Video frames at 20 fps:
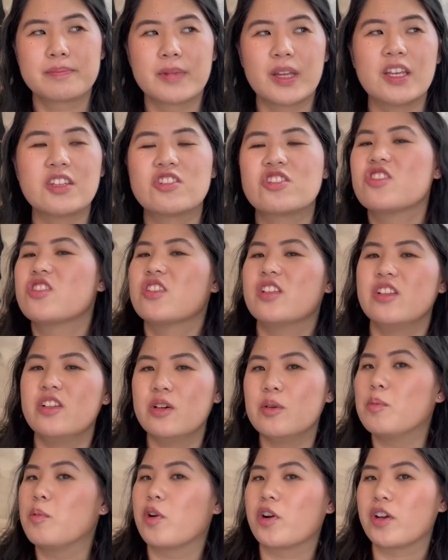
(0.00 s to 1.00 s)
it's just a
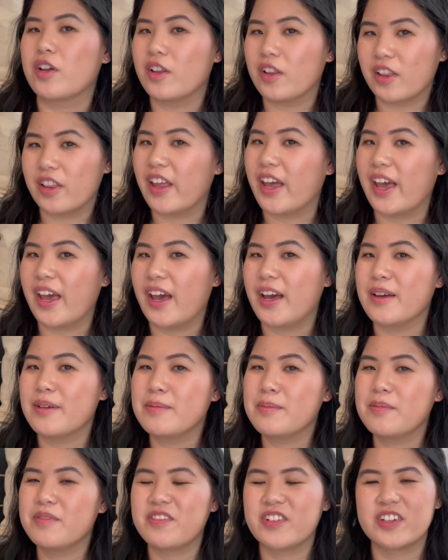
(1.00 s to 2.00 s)
little more
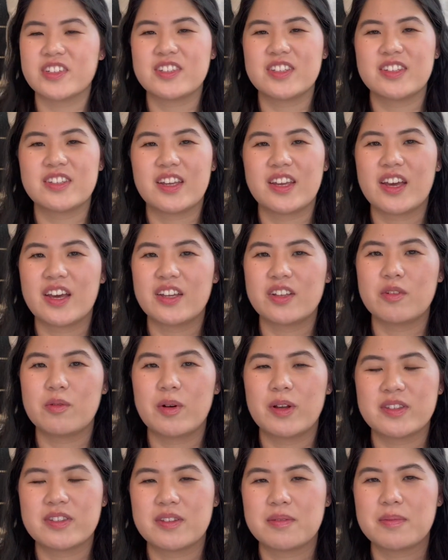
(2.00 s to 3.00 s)
glam versus I kind of
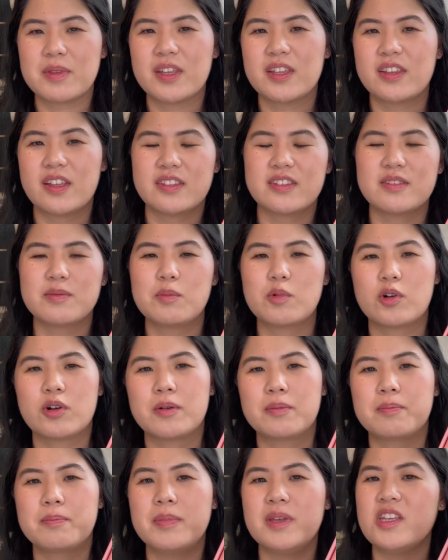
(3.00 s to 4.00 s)
want something that's
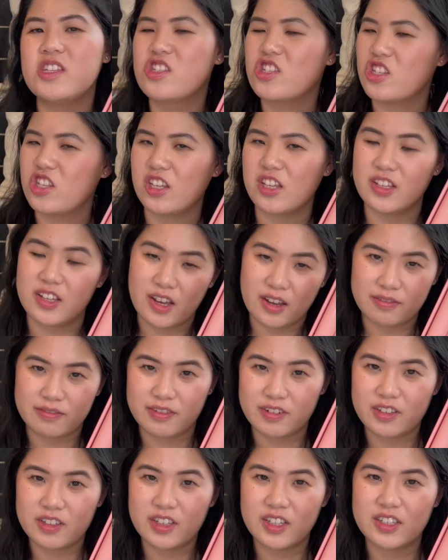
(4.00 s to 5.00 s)
more beachy and
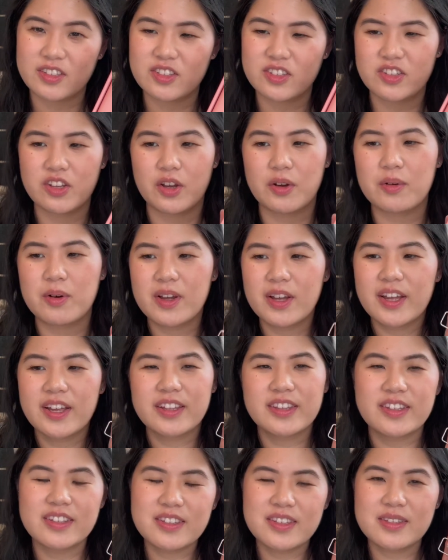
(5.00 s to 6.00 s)
effortless. So
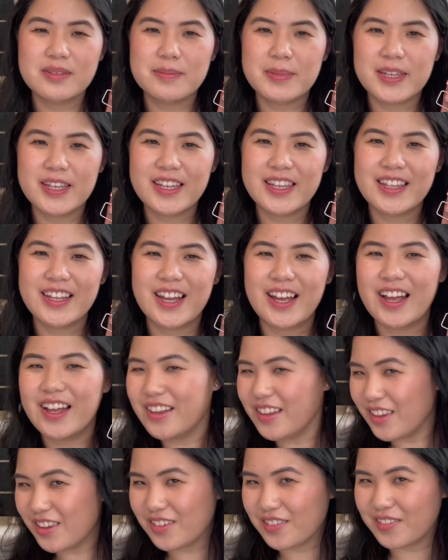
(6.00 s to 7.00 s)
this has been
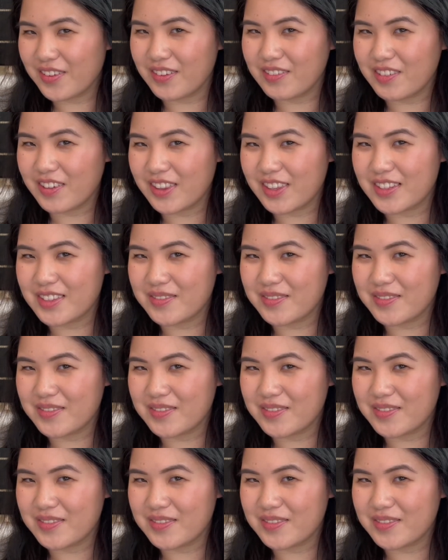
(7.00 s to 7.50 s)
another favorite this